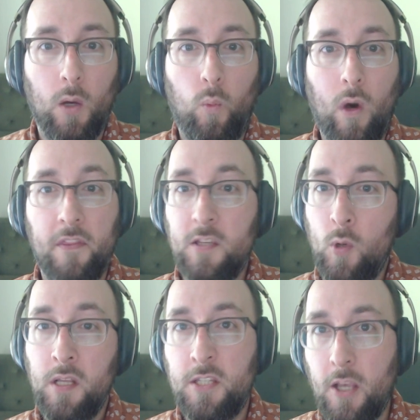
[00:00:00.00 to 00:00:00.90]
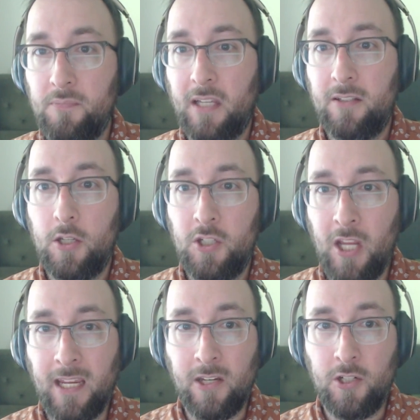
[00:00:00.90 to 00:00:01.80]
While this one is subject to
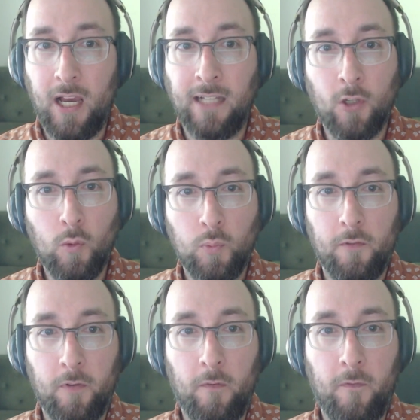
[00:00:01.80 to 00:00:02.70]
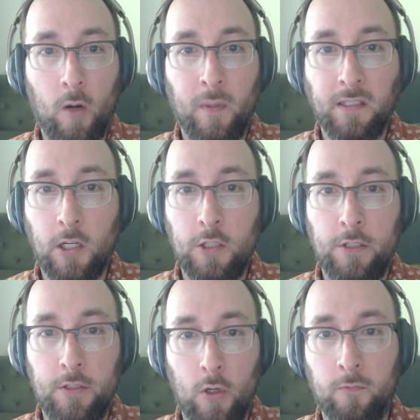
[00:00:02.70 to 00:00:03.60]
change, I don't prefer farming
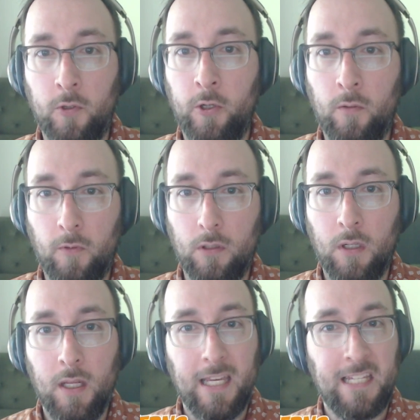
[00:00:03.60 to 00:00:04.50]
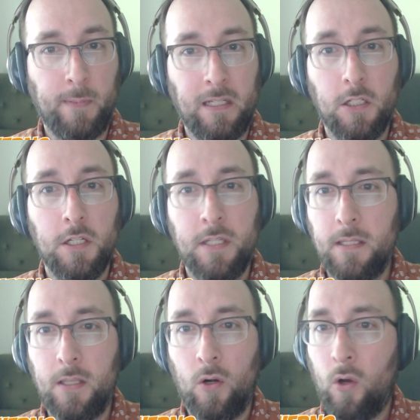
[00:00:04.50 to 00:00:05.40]
dungeons over and over, especially
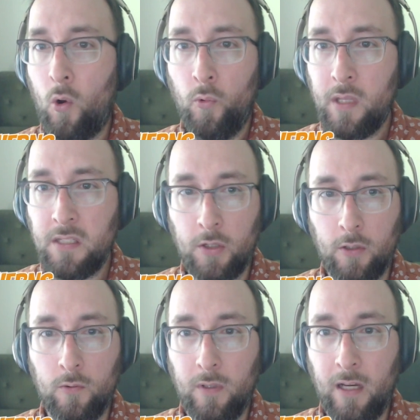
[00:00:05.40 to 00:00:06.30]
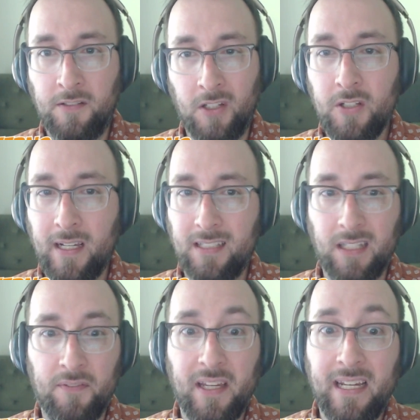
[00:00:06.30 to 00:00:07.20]
since there are only 2 until you get to
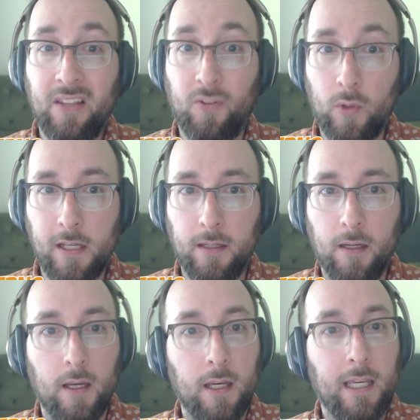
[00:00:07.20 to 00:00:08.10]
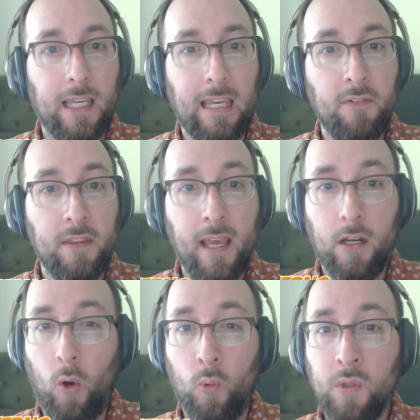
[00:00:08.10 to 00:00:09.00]
level 83. Even
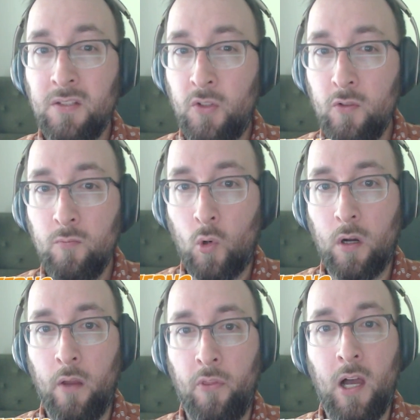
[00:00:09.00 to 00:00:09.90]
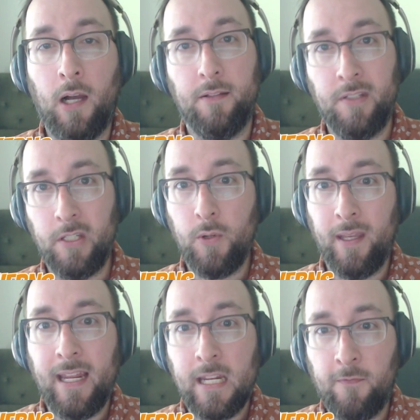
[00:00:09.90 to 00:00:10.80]
then, only 2 more unlock until you
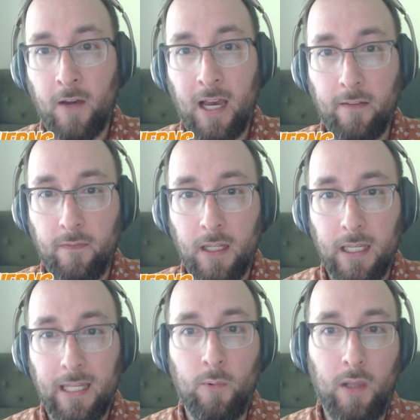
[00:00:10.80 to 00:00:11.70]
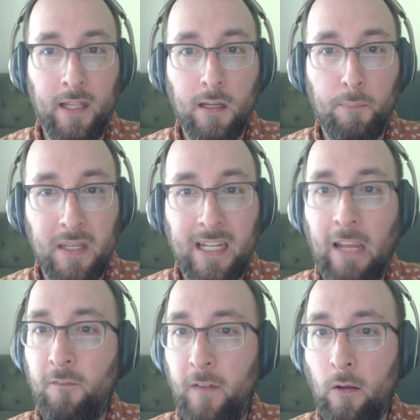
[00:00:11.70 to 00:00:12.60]
hit 85. It will end up being
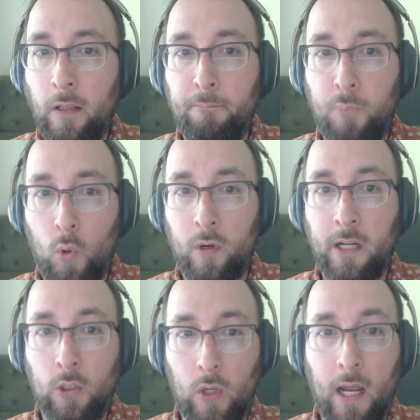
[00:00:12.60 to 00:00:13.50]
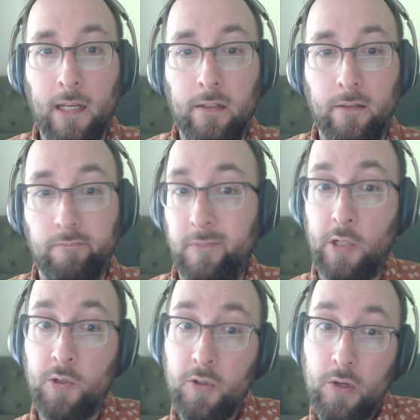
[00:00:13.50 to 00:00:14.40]
a fairly boring grind.
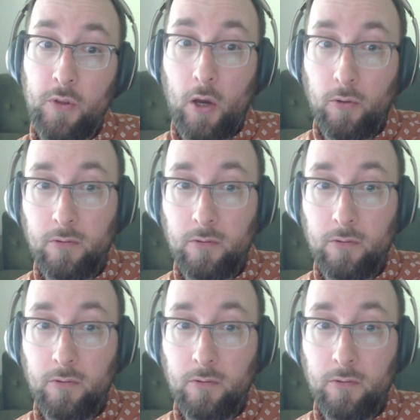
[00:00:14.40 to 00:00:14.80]
You do you though!